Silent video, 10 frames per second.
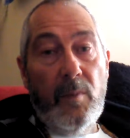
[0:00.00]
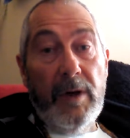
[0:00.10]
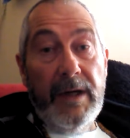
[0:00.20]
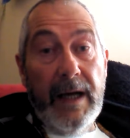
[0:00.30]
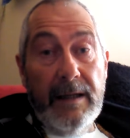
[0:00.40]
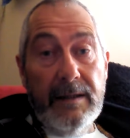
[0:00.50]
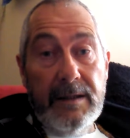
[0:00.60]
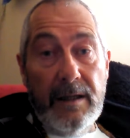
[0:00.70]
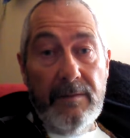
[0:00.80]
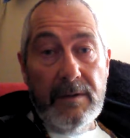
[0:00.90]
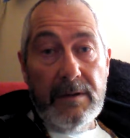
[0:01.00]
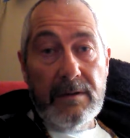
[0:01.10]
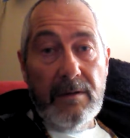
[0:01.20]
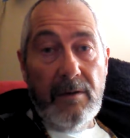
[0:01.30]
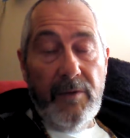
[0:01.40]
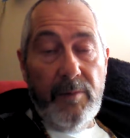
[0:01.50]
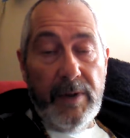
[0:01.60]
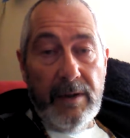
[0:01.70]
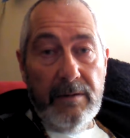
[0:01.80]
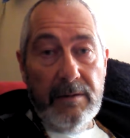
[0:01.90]
where 9/10 of the
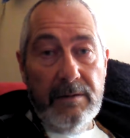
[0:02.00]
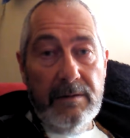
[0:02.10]
power